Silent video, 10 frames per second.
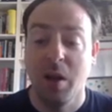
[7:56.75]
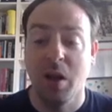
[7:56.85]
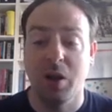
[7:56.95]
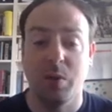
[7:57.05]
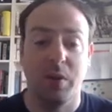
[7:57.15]

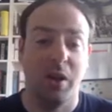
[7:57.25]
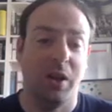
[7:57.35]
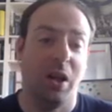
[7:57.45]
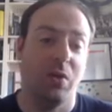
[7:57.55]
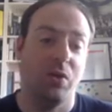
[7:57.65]
Elizabeth and her
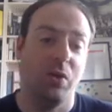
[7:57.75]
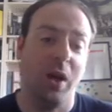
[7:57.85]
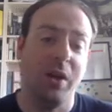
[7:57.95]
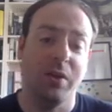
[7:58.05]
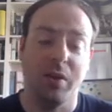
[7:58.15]
council,
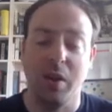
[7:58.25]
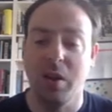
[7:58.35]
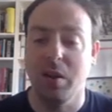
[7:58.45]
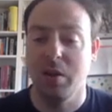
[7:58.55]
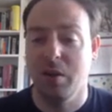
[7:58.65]
and
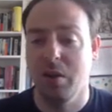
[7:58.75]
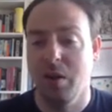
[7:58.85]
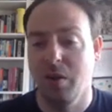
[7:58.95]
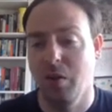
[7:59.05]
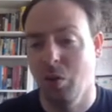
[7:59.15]
the
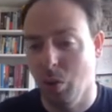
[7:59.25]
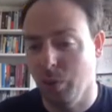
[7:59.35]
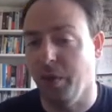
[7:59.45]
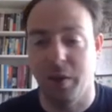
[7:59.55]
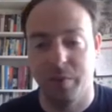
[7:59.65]
Norfolk